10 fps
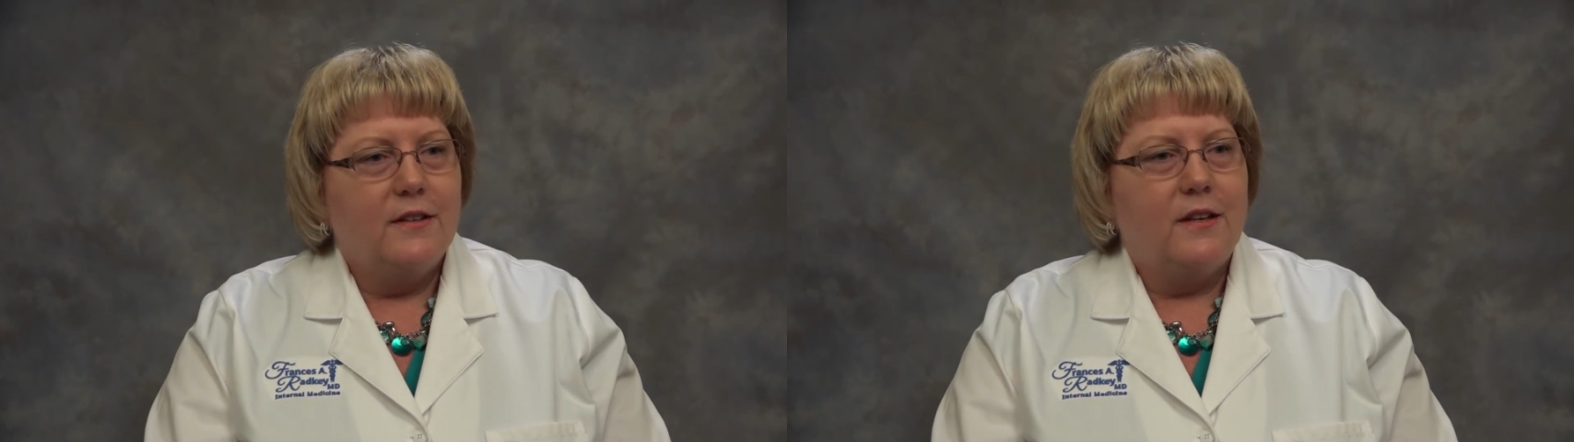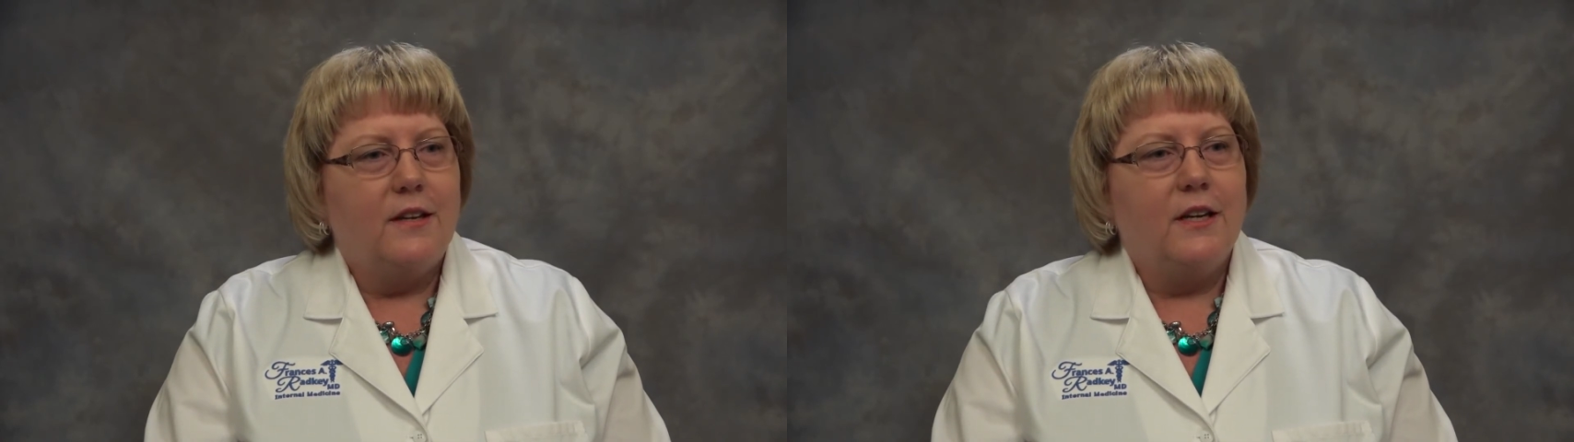
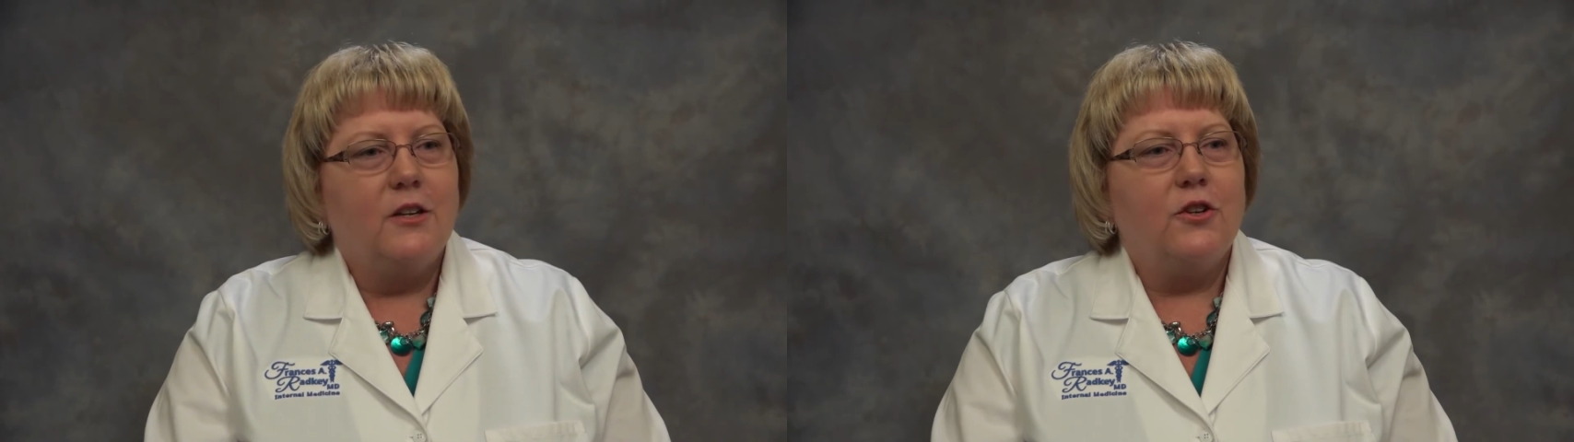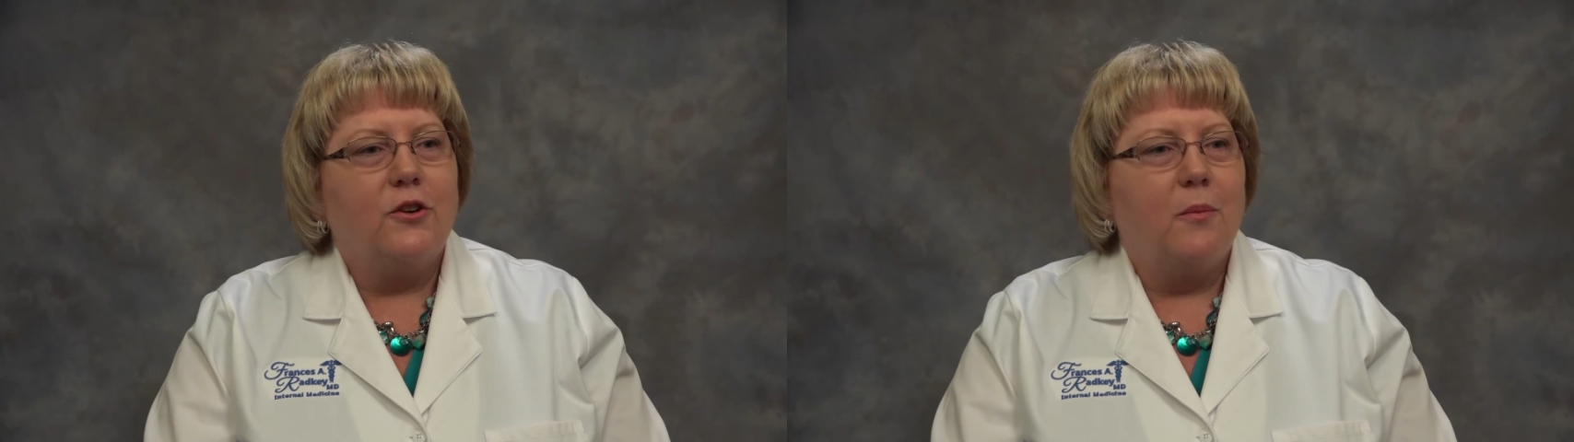that
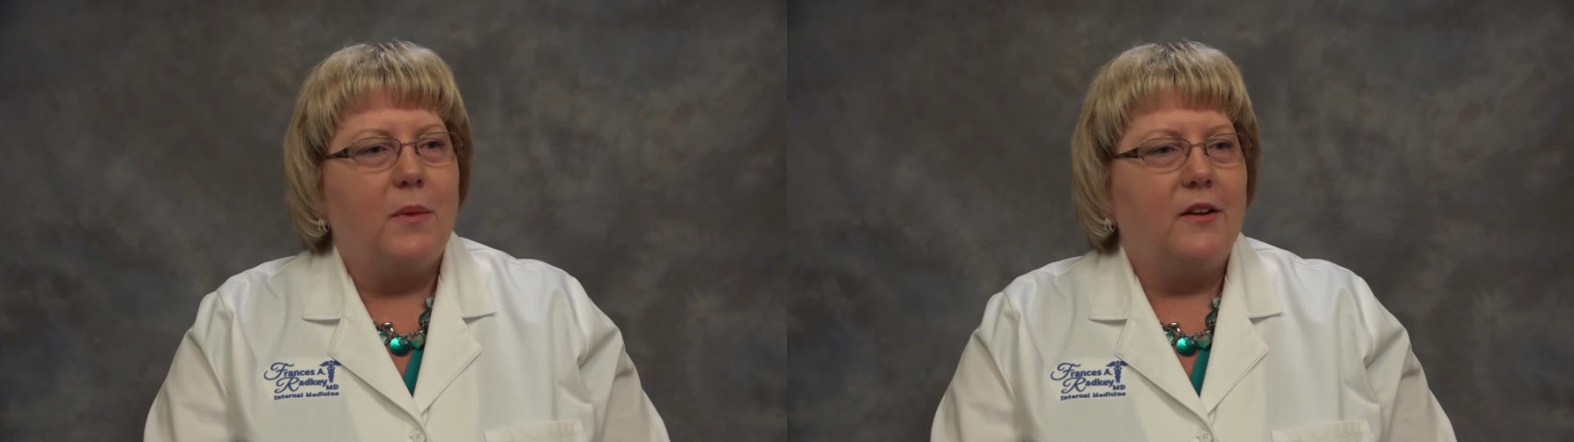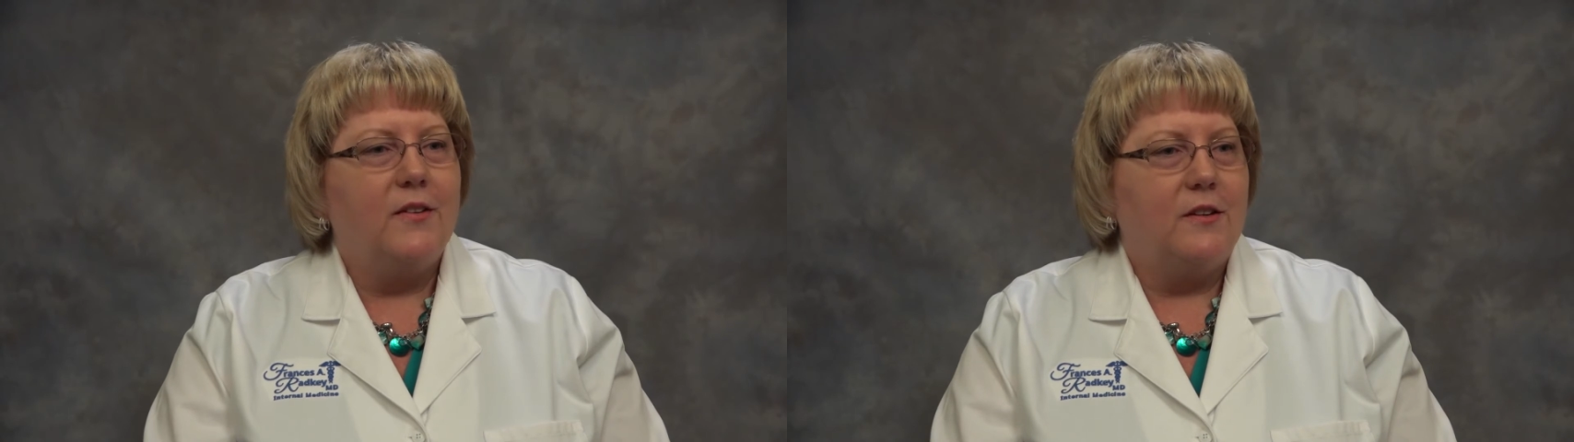internal
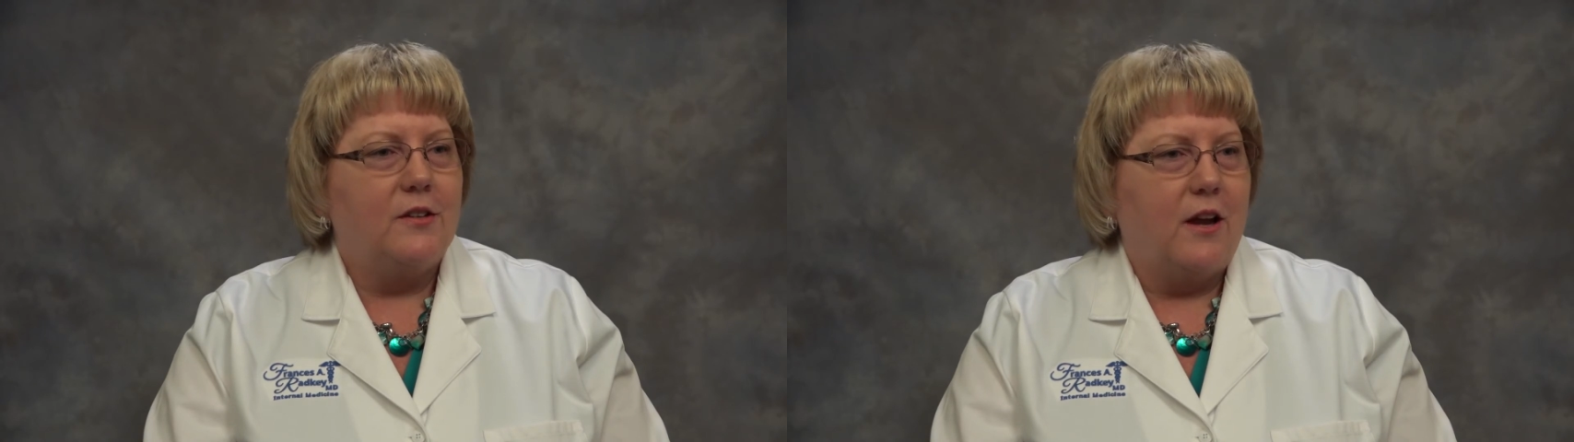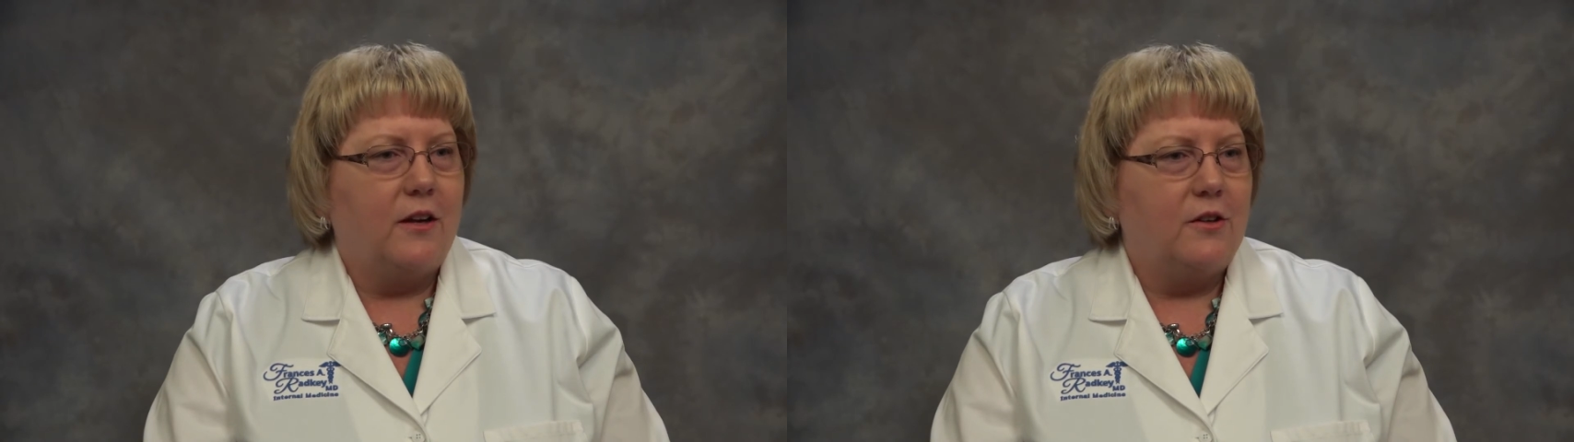medicine
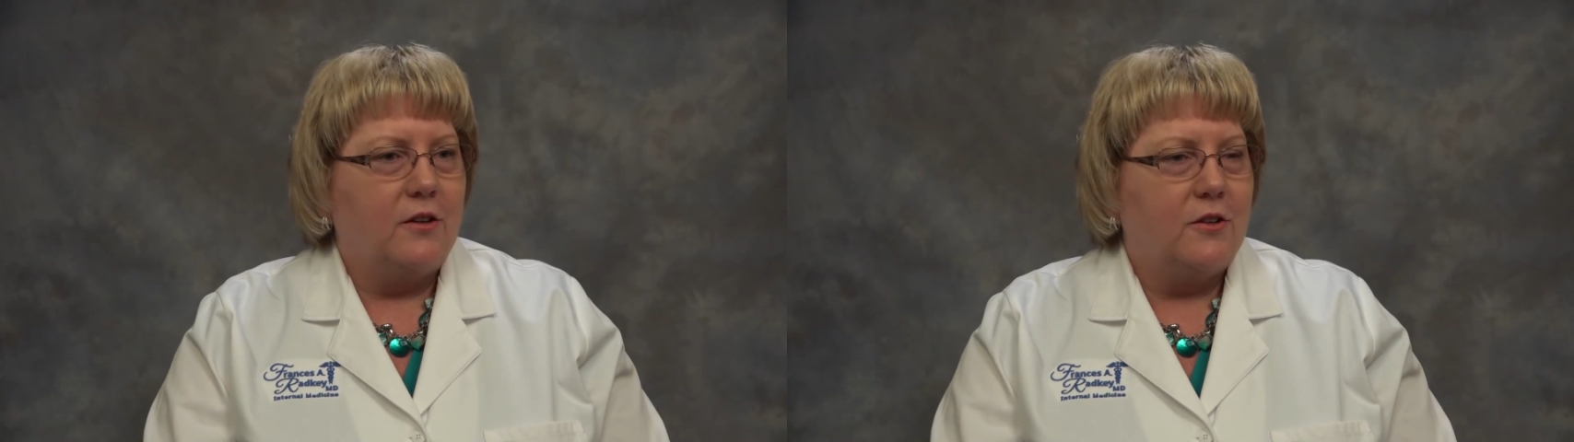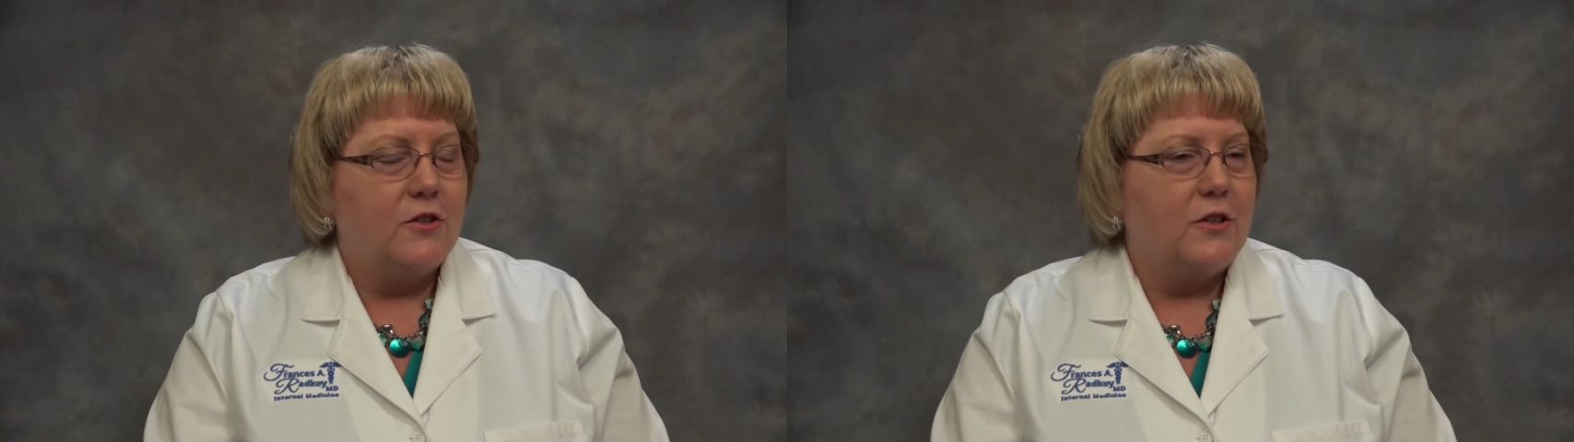
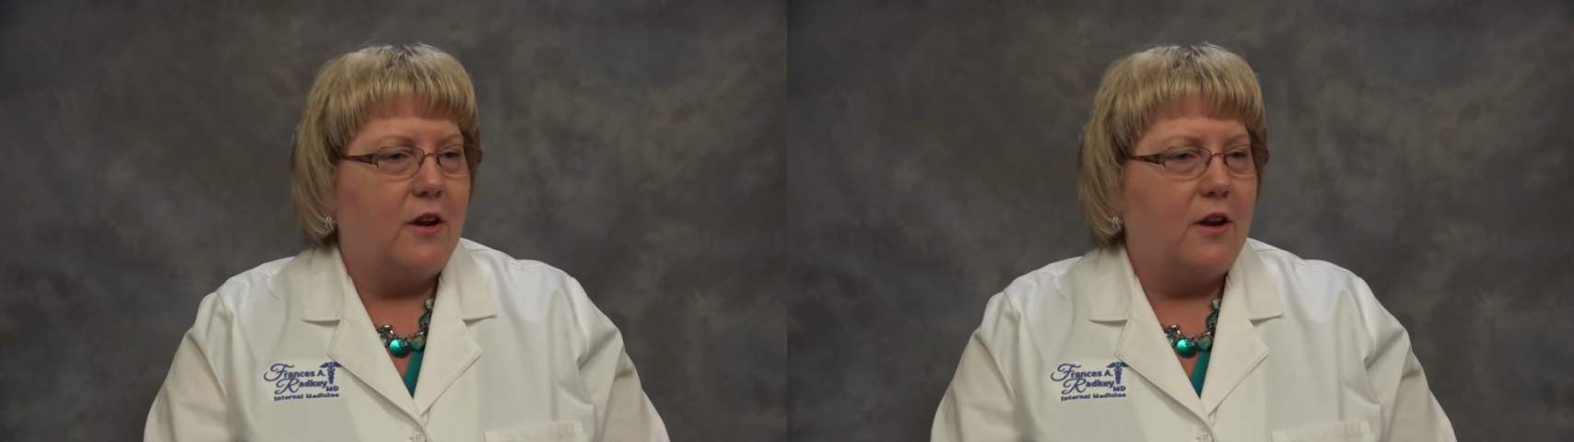doctors